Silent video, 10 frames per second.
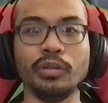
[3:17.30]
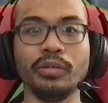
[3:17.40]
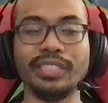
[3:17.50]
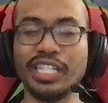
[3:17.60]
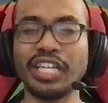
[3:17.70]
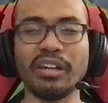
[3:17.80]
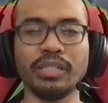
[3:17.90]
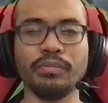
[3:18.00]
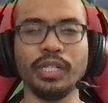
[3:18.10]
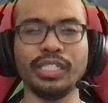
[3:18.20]
dish out
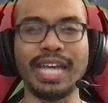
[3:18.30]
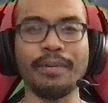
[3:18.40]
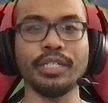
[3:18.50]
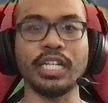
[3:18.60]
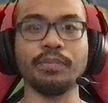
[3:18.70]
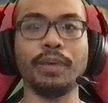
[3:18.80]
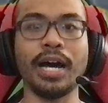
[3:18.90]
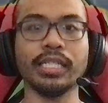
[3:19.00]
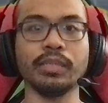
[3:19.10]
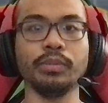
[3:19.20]
as much damage as
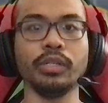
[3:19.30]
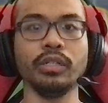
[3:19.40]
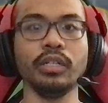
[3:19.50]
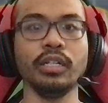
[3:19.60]
possible.